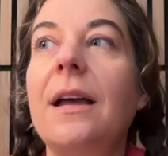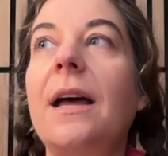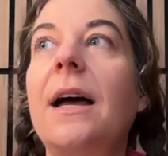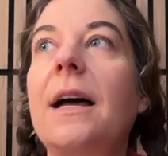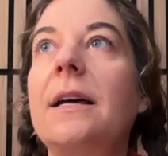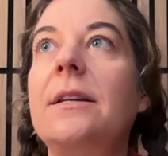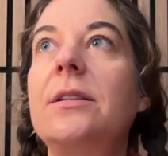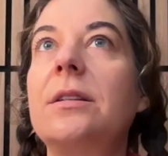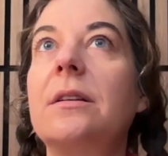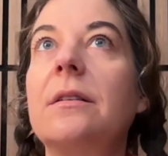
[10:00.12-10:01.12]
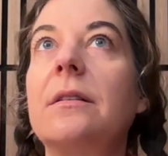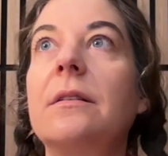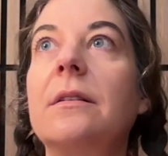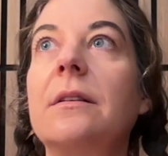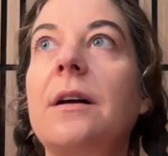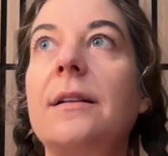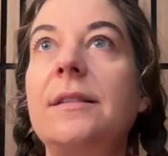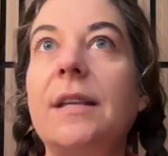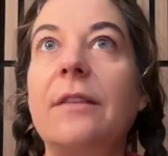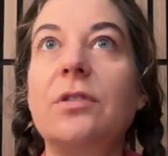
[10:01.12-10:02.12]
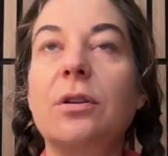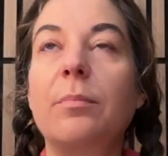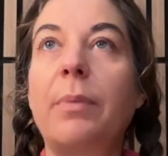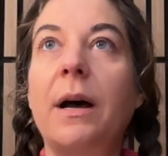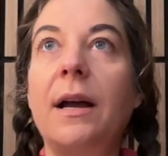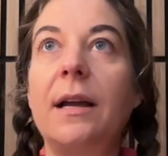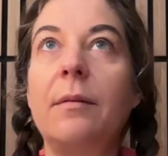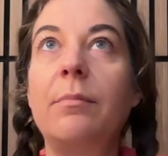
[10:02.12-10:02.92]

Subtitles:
and God saves her by